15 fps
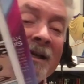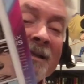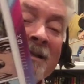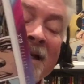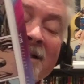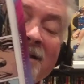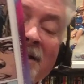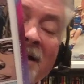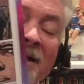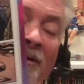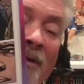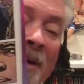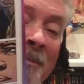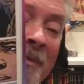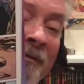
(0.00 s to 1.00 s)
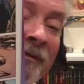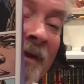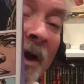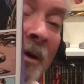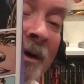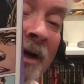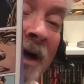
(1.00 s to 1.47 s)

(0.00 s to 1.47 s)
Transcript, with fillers: Doesn't interrupt the flow at